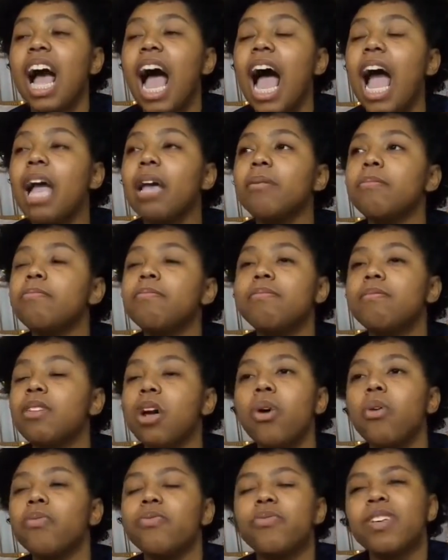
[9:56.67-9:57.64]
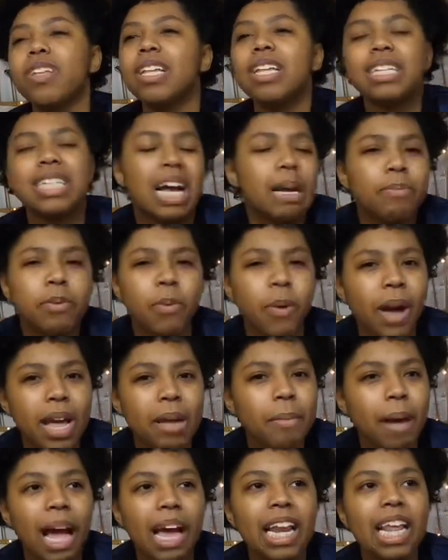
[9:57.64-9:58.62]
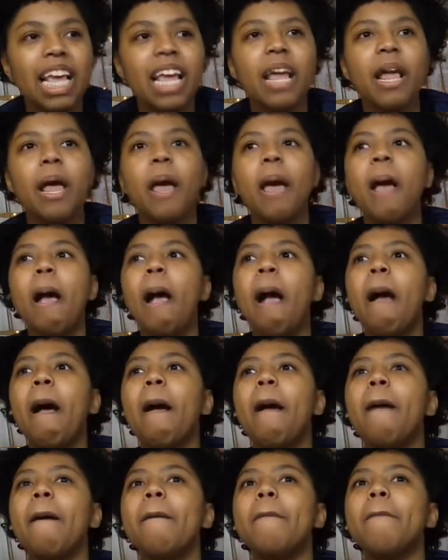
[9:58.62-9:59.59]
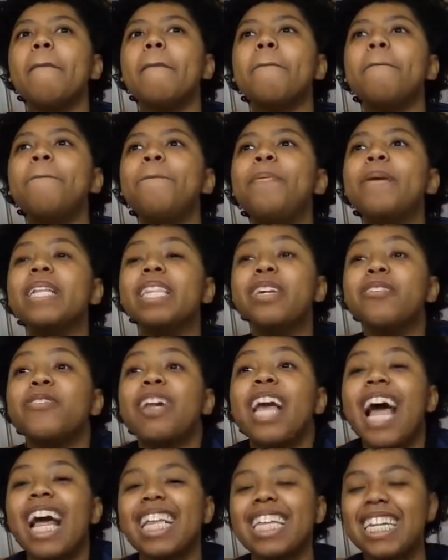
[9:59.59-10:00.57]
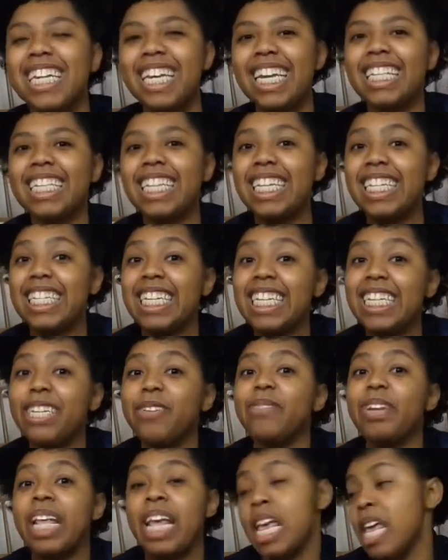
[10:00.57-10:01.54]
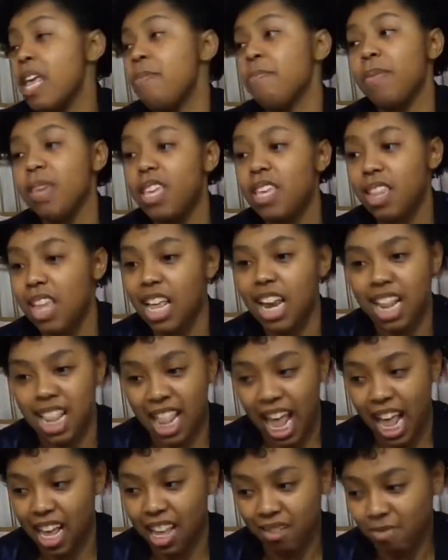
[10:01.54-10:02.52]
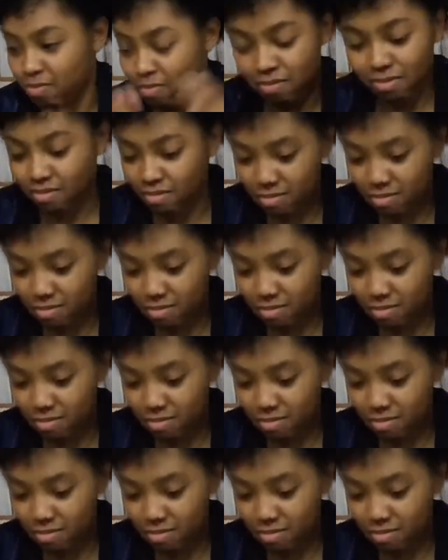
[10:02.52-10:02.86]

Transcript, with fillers: I don't feel any type of way about it. But the reality is, it didn't even hit me that, like,